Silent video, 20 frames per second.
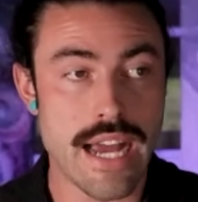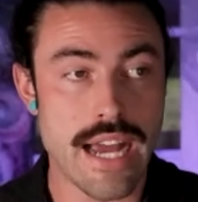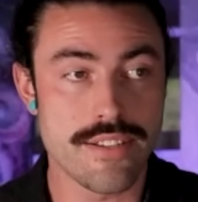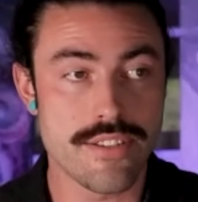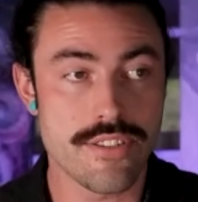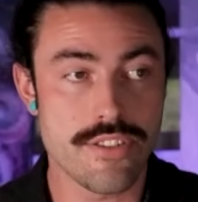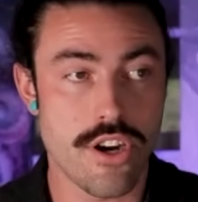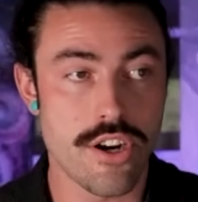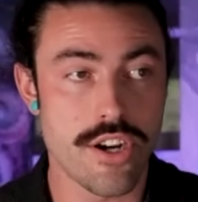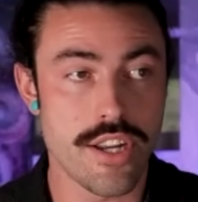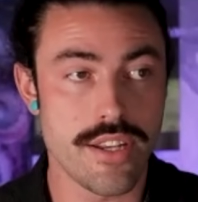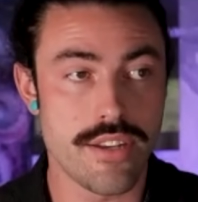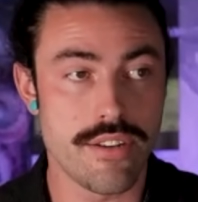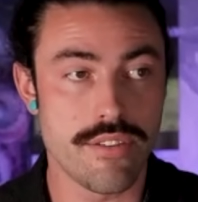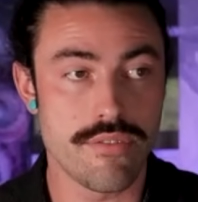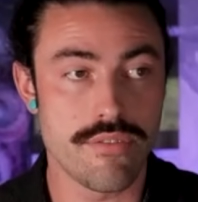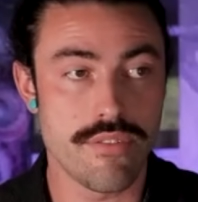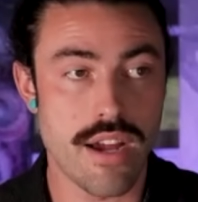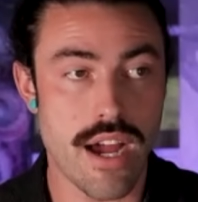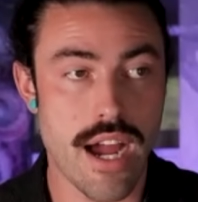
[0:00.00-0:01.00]
I
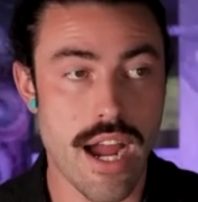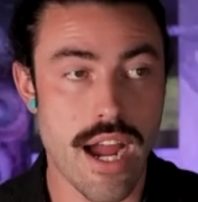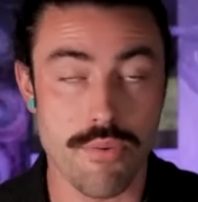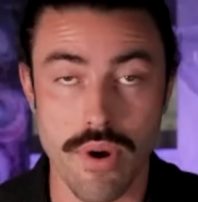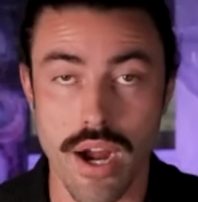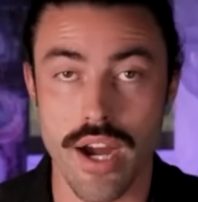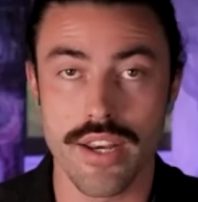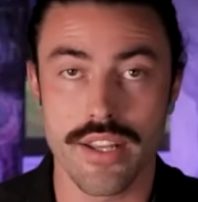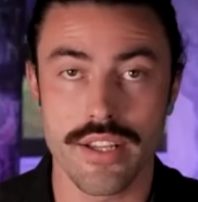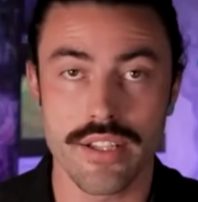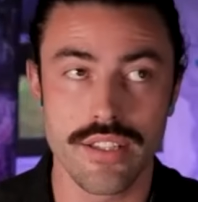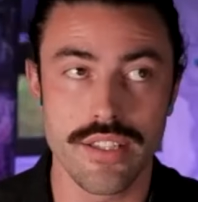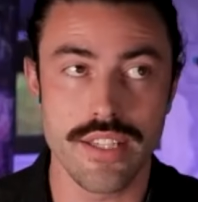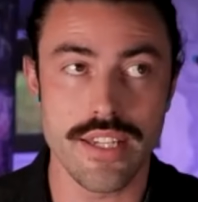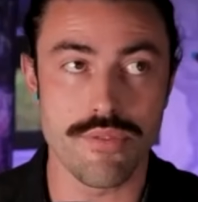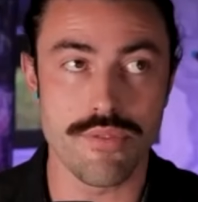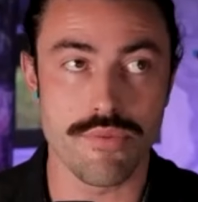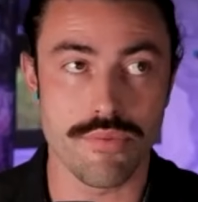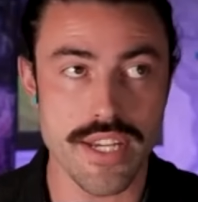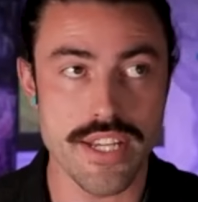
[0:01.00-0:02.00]
started,
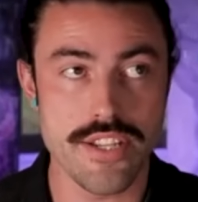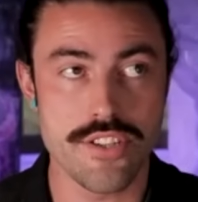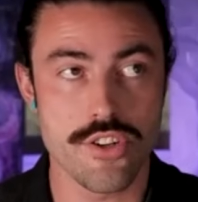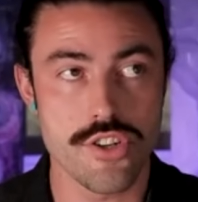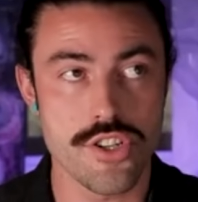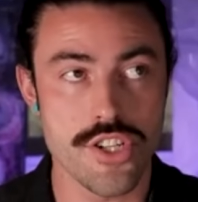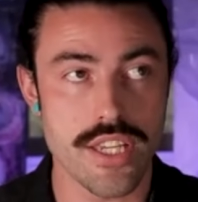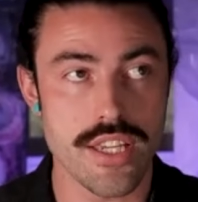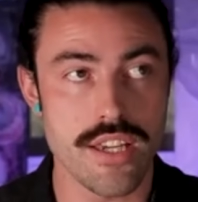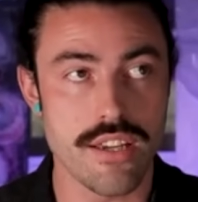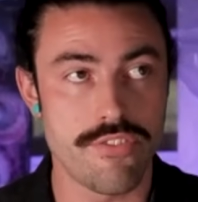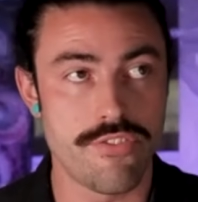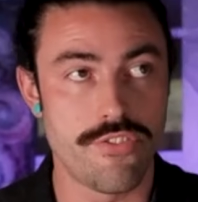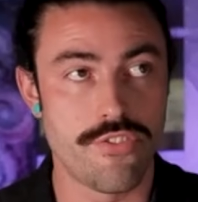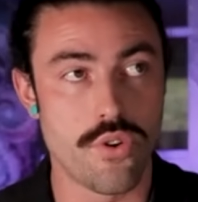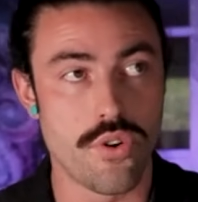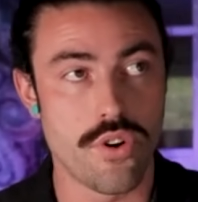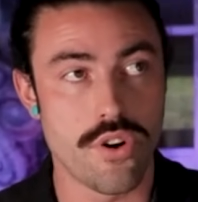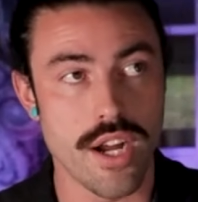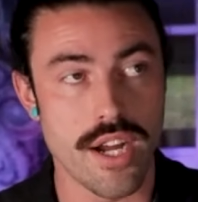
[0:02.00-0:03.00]
ironically, researching it
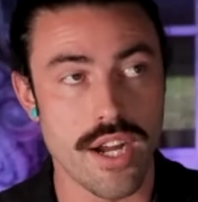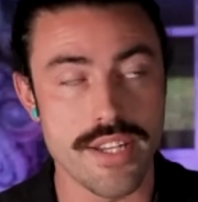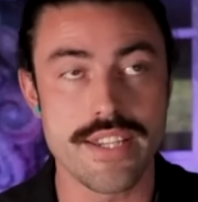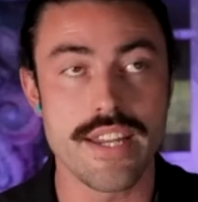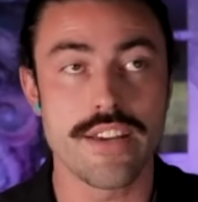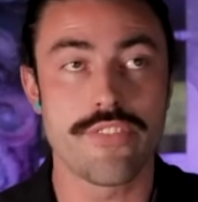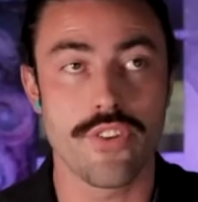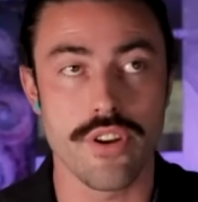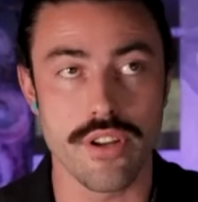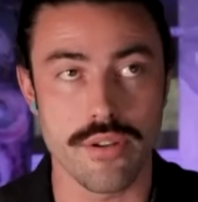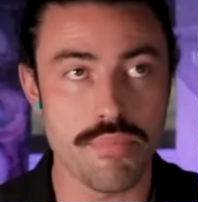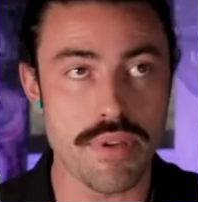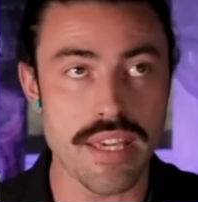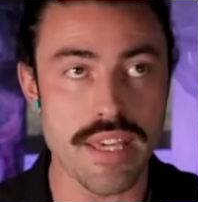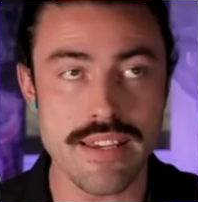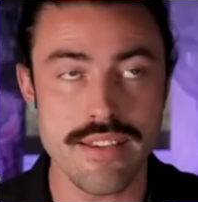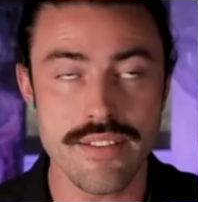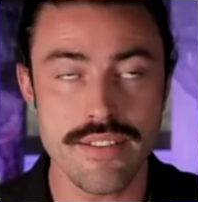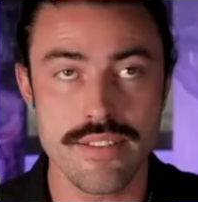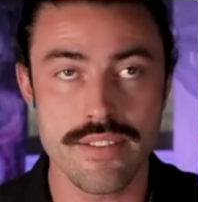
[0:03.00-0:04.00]
for a different
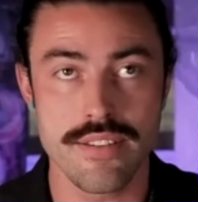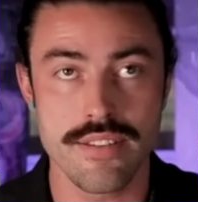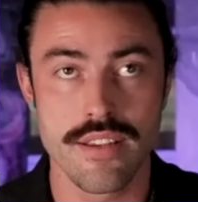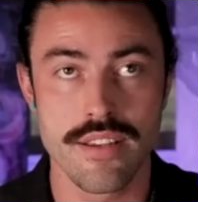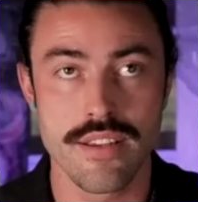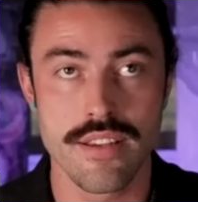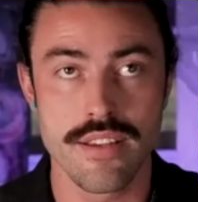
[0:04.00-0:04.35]
piece